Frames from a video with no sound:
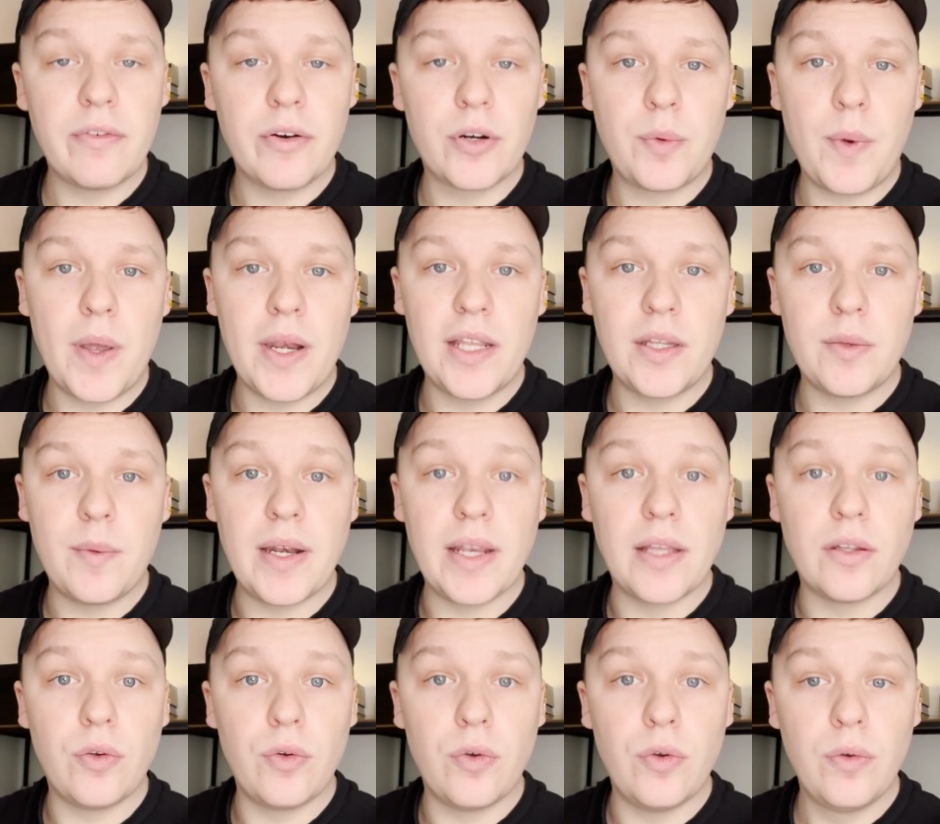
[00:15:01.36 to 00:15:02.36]
for
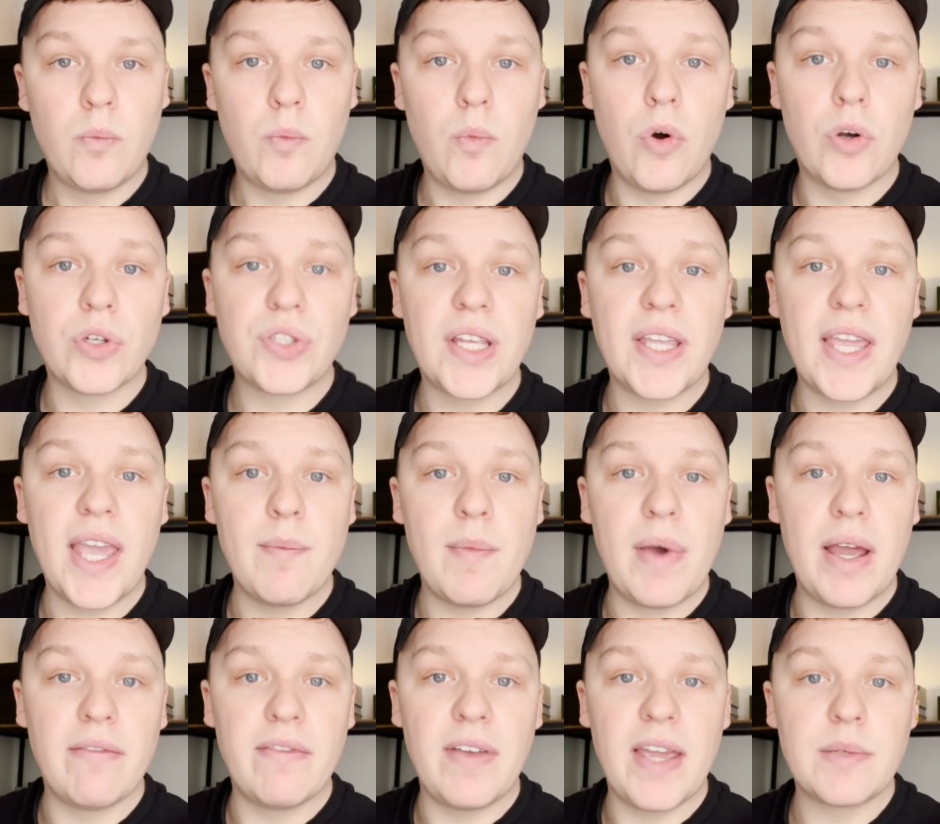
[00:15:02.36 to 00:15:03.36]
2022 was to get my
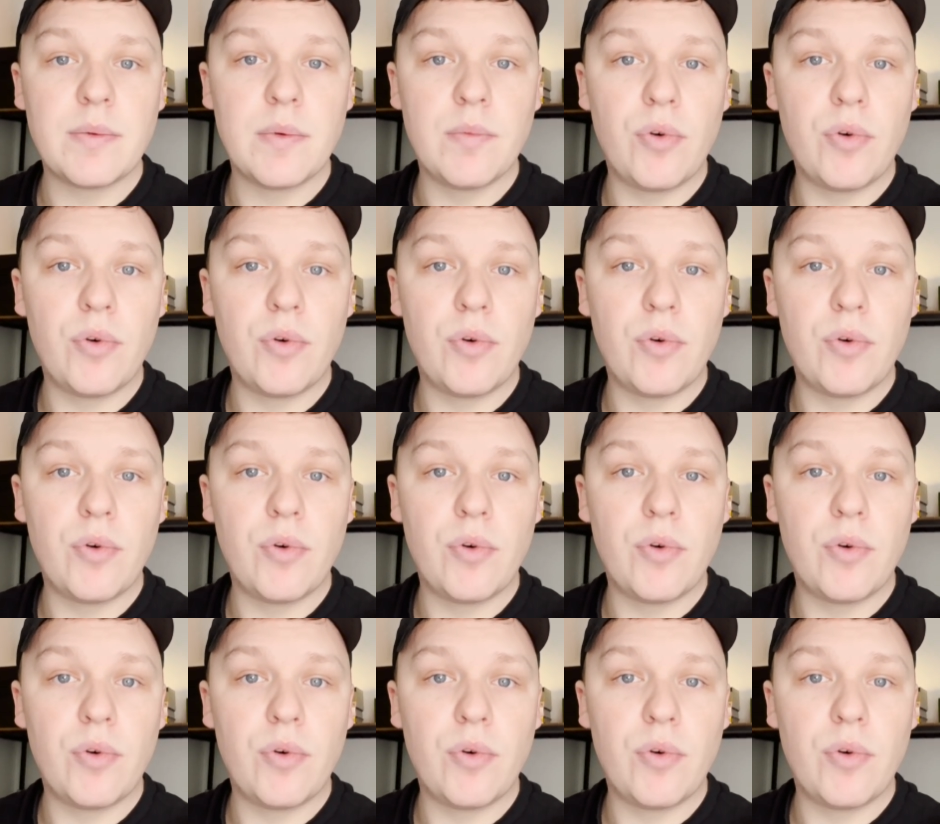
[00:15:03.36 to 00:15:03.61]
investment